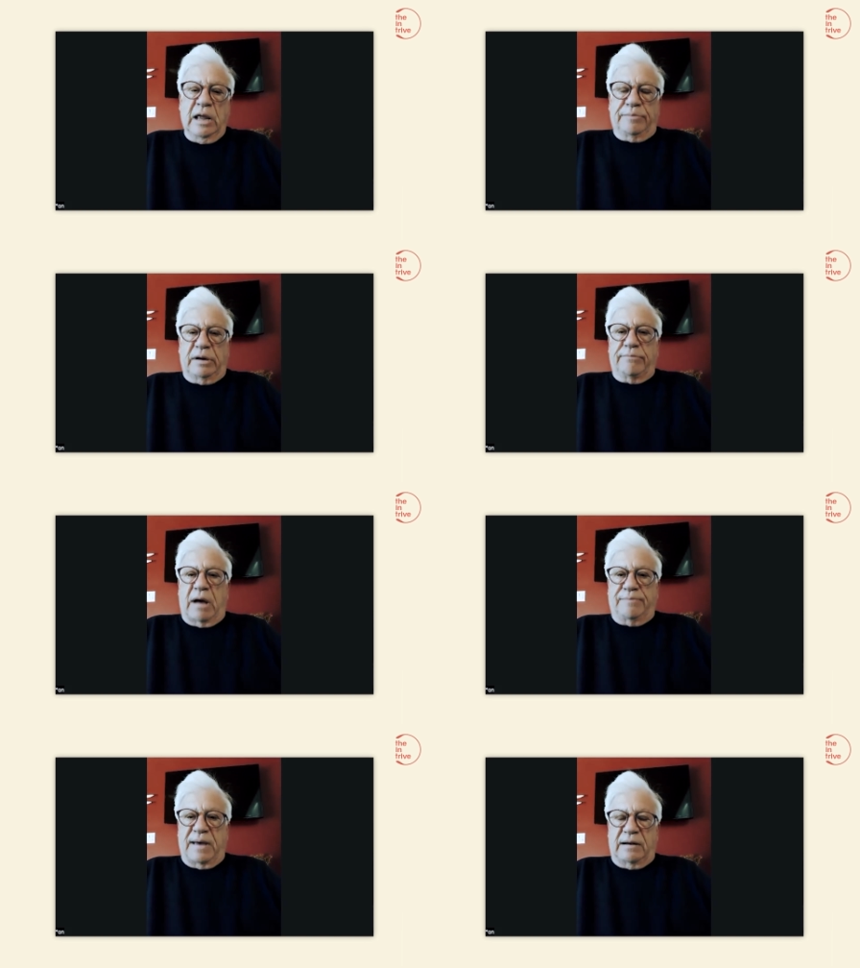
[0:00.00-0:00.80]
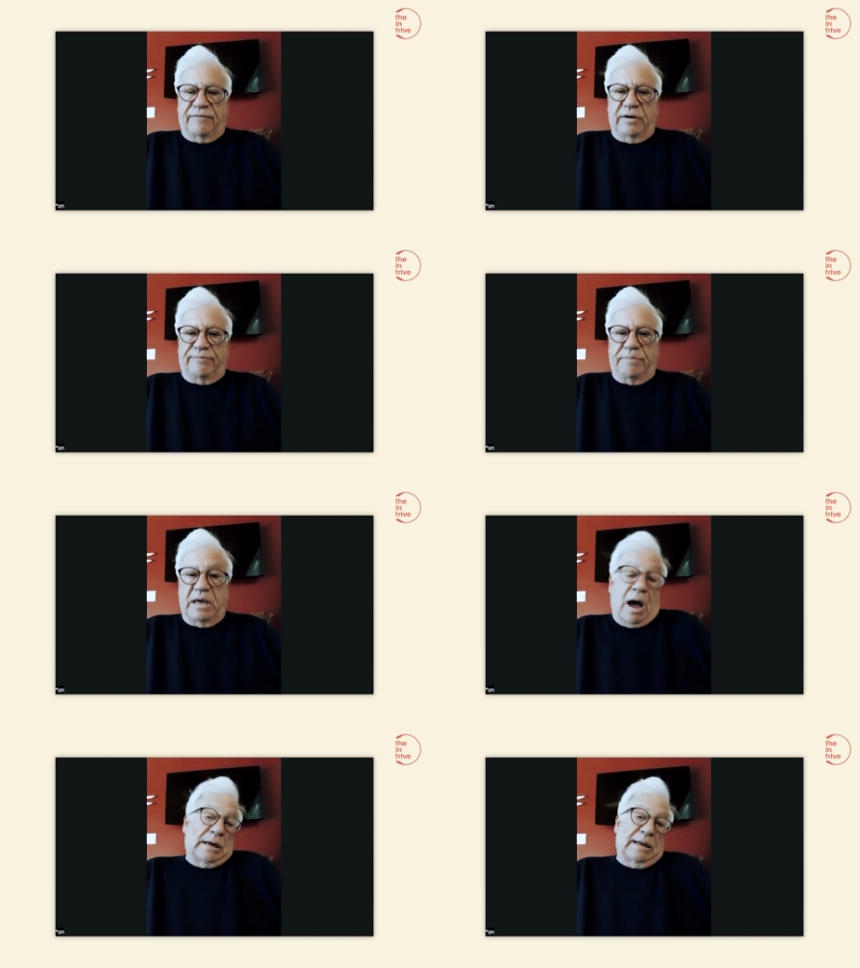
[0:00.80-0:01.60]
but might benefit
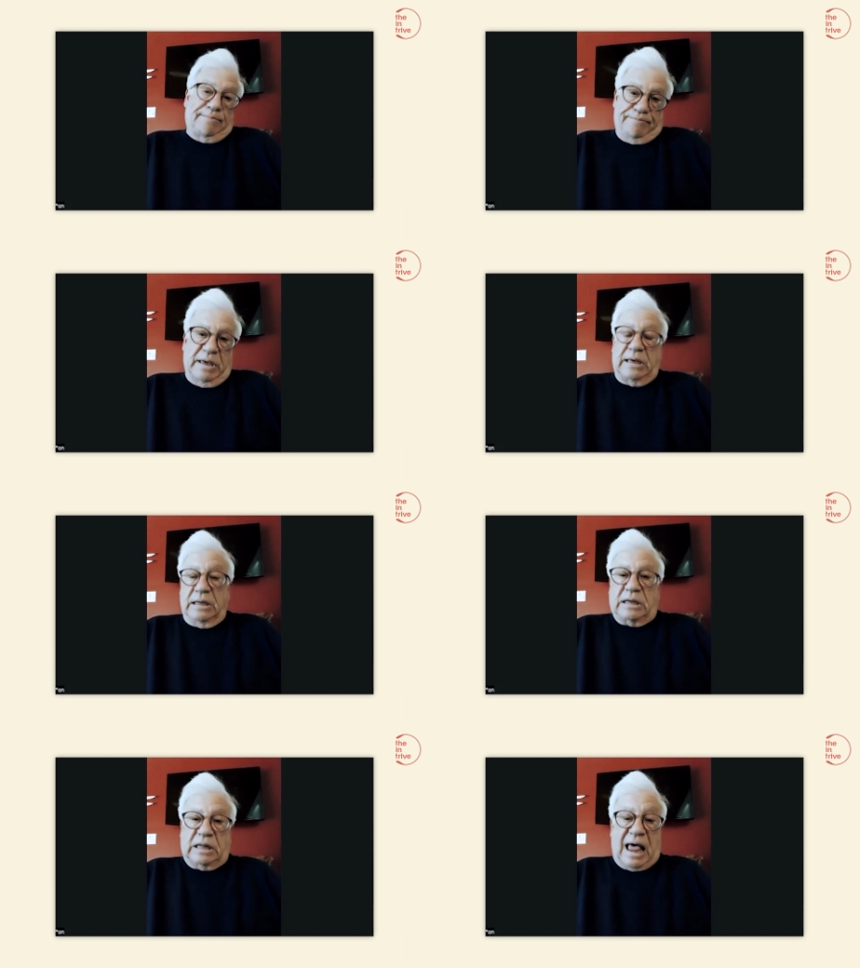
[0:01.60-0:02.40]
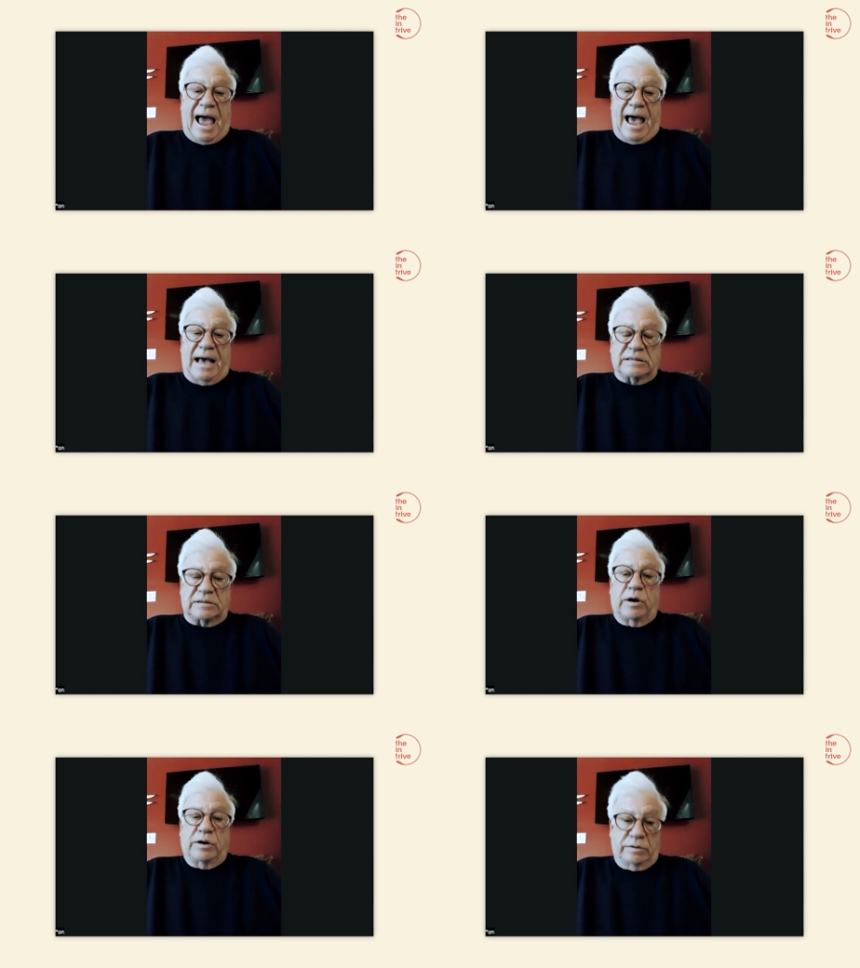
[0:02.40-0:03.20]
beyond being in class,
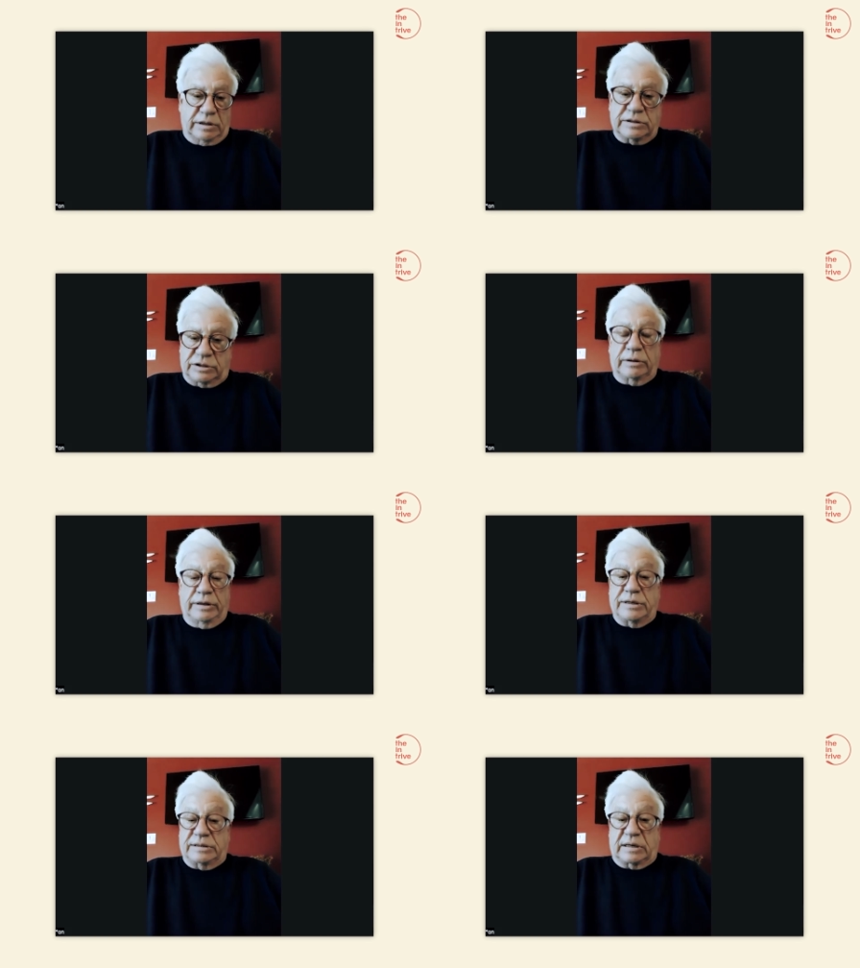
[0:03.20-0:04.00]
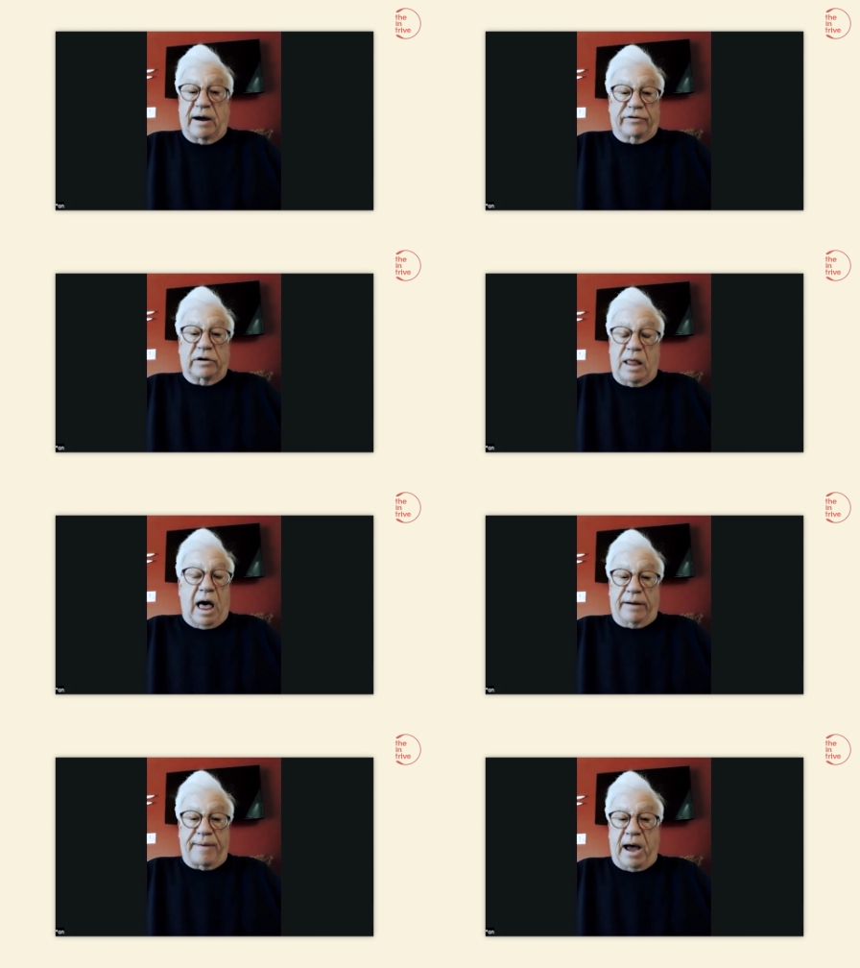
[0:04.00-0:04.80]
where you can certainly discover a
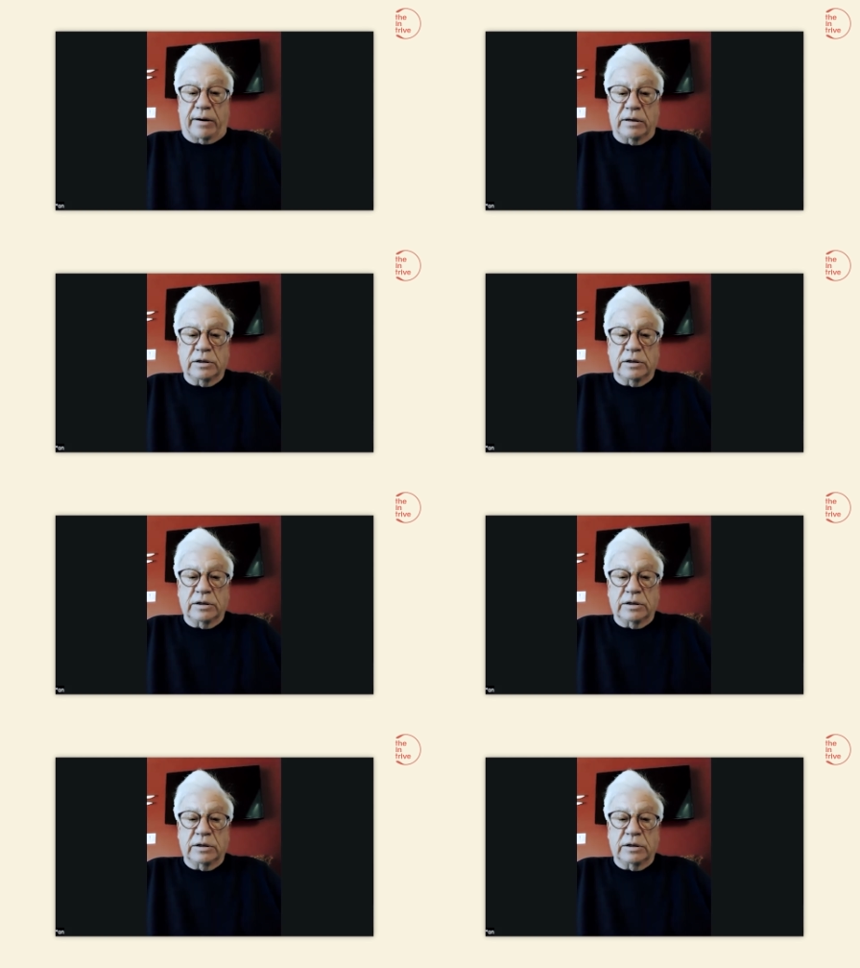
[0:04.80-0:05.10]
lot about